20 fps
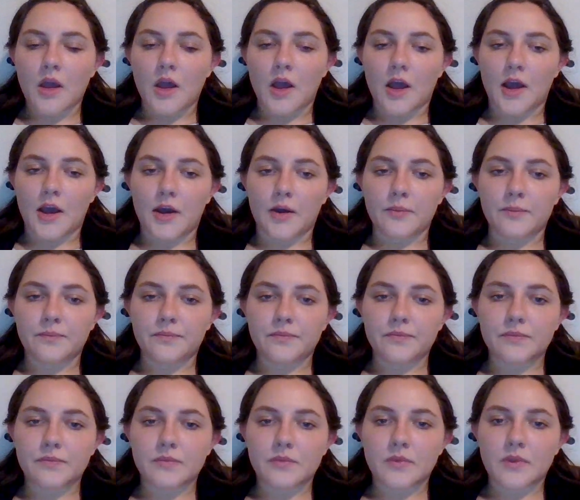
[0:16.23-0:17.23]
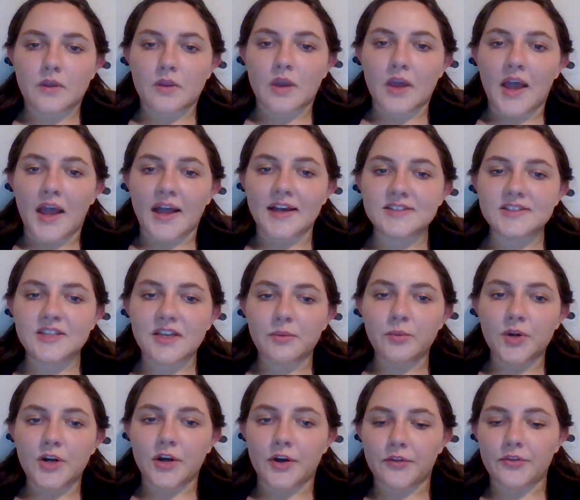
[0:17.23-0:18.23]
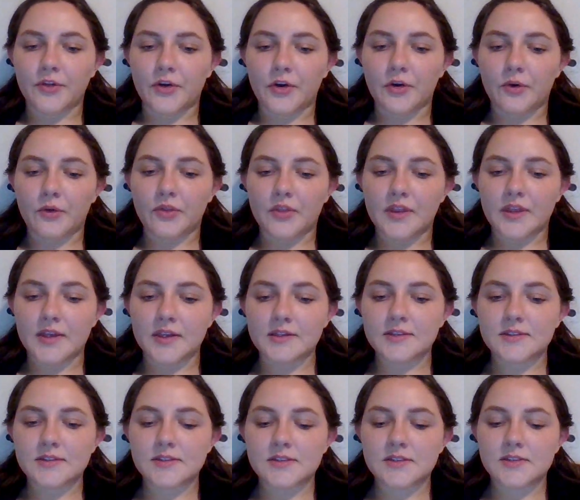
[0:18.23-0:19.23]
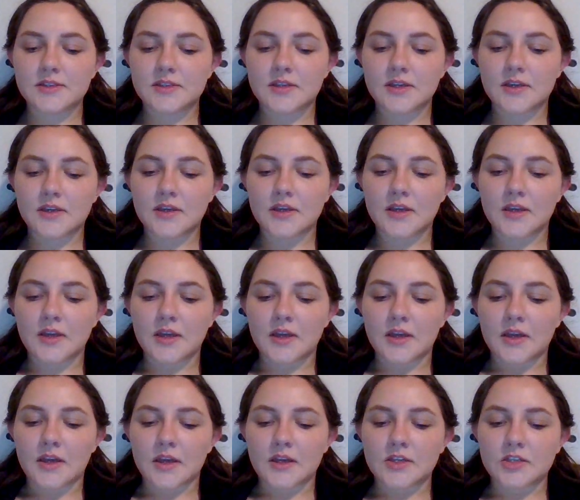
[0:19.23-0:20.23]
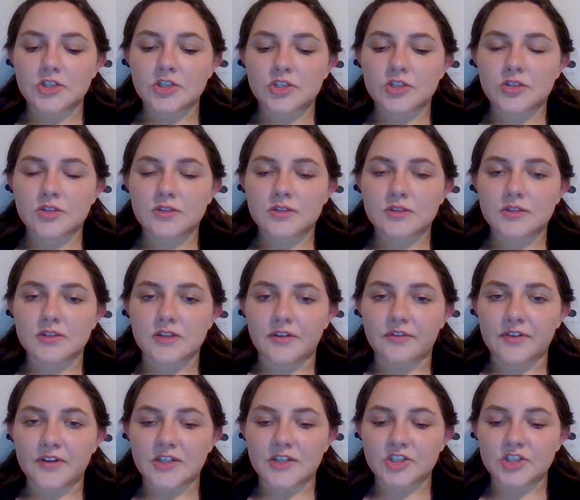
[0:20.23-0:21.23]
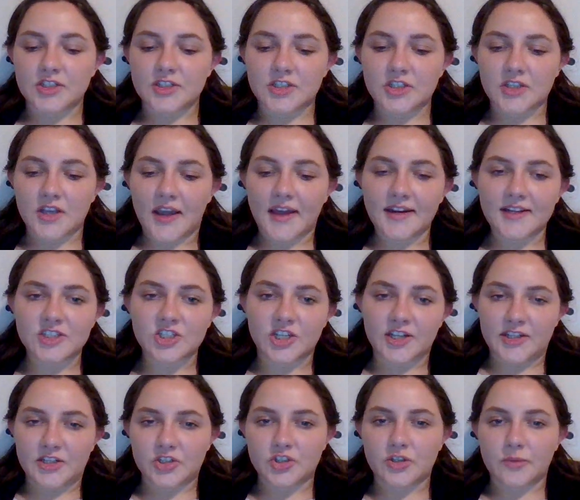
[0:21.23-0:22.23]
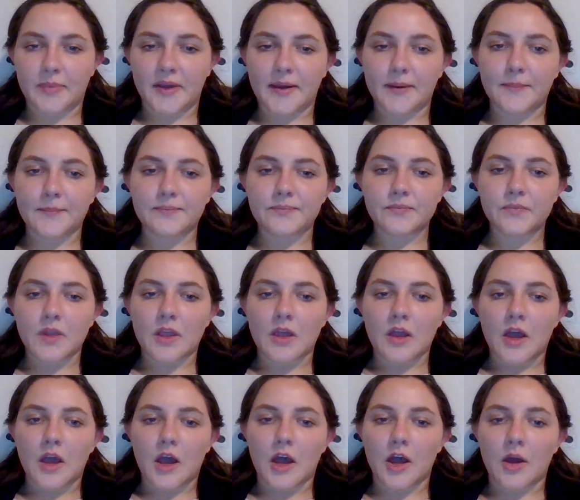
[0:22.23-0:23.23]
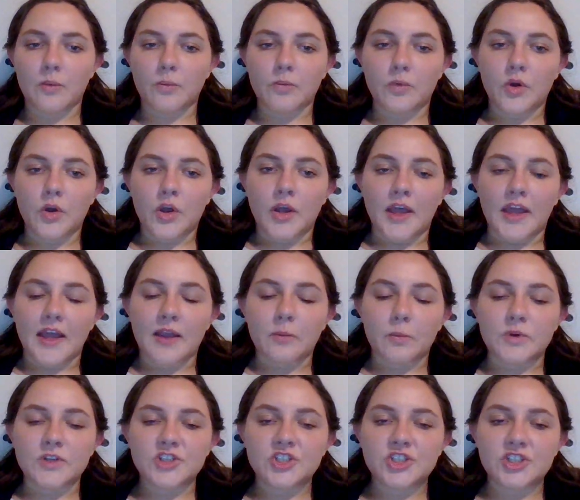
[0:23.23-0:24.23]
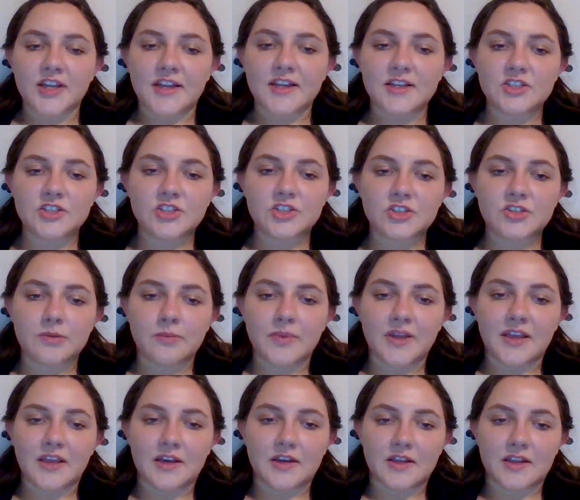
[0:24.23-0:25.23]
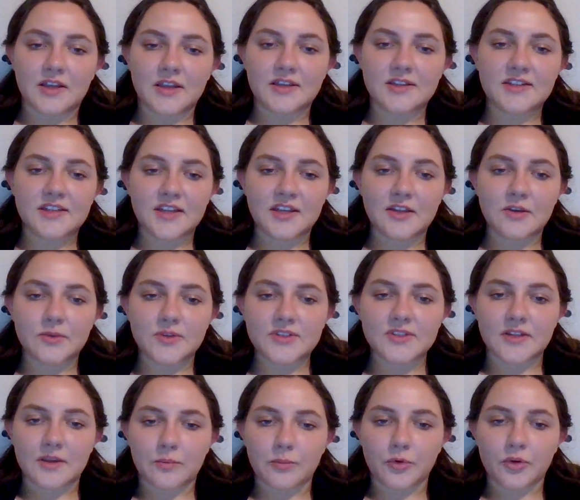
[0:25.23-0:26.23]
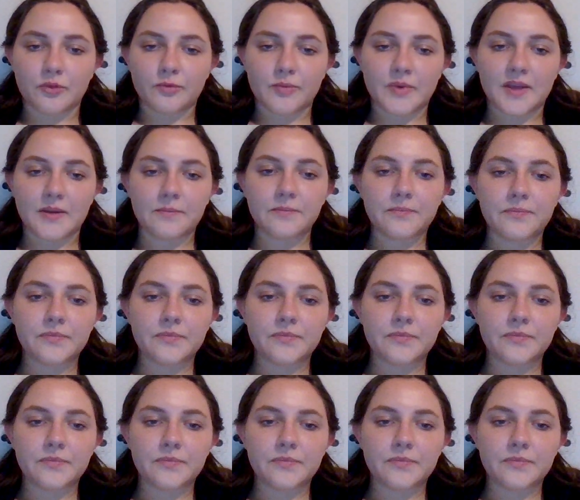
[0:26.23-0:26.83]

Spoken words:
As time went on, though, this definition kind of changed a bit. It was changed to mean continuous improvement.